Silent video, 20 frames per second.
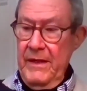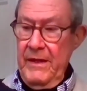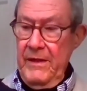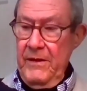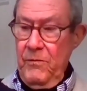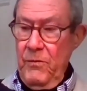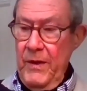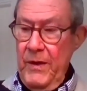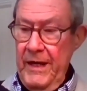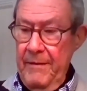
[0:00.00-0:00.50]

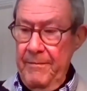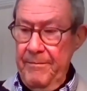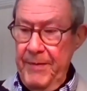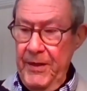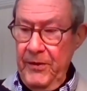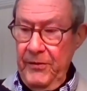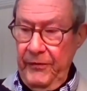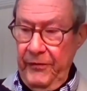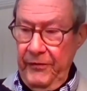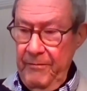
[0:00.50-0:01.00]
where
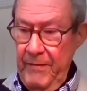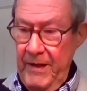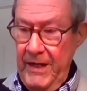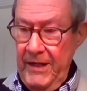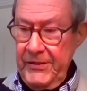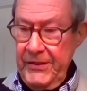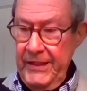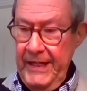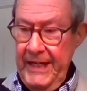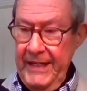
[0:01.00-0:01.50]
both
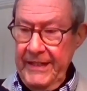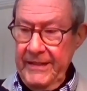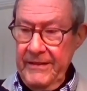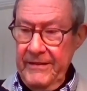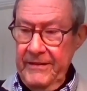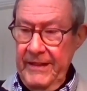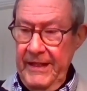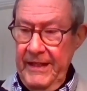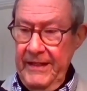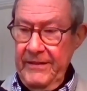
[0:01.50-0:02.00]
Martin
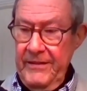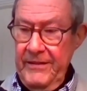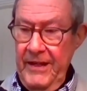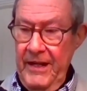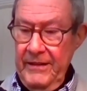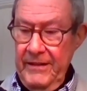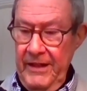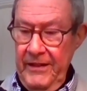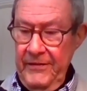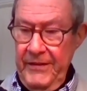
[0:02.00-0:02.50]
and
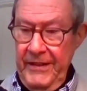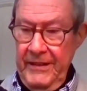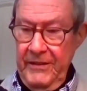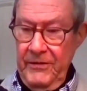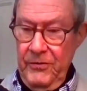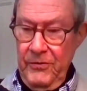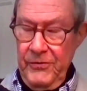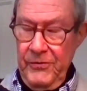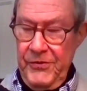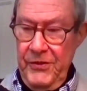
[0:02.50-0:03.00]
Doug, I think,
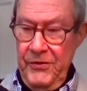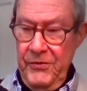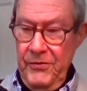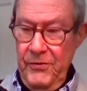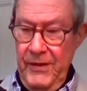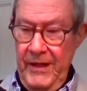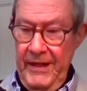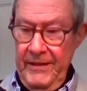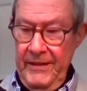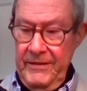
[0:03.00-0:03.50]
also
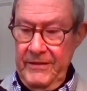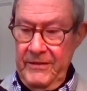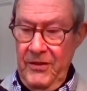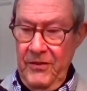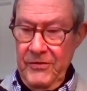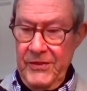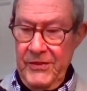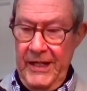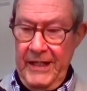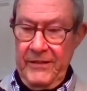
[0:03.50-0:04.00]
had
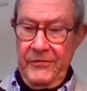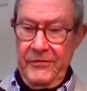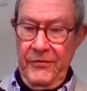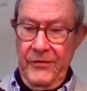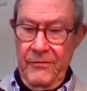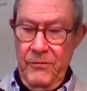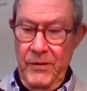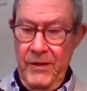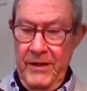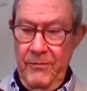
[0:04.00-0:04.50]
contacts,
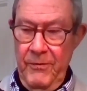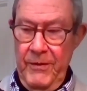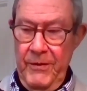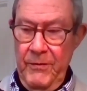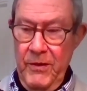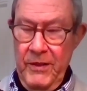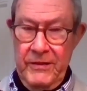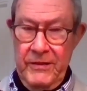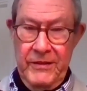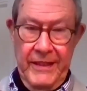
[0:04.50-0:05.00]
and where we
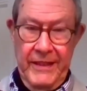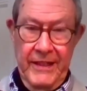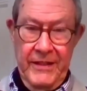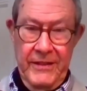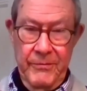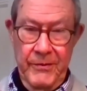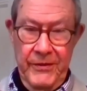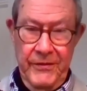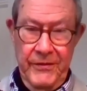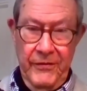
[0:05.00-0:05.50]
worked together
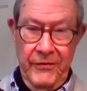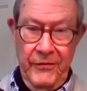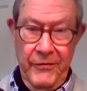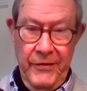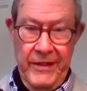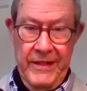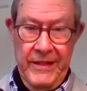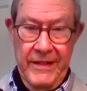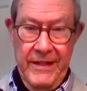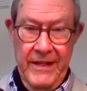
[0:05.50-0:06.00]
with the
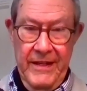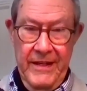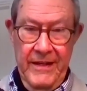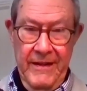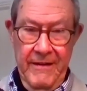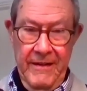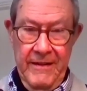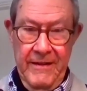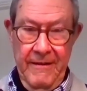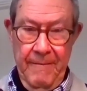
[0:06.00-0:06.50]
three
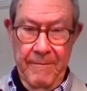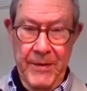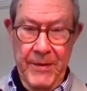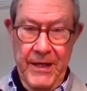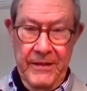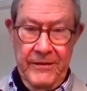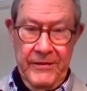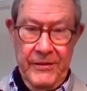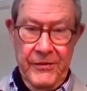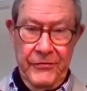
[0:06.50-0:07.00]

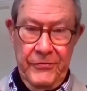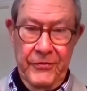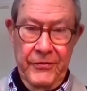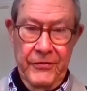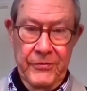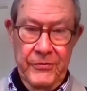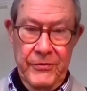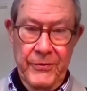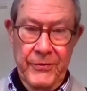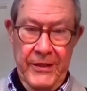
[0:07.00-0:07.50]
partners
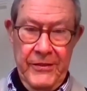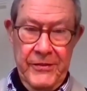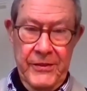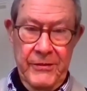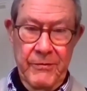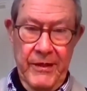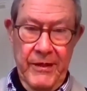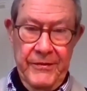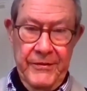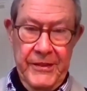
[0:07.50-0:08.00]
to actually
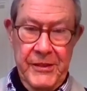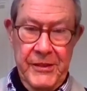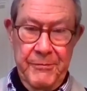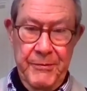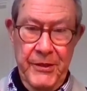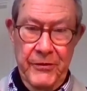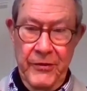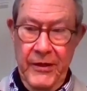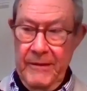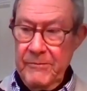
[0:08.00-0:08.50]
run these
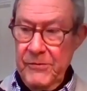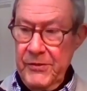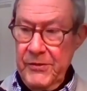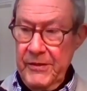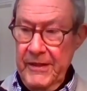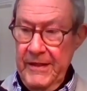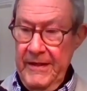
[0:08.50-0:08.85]
programs.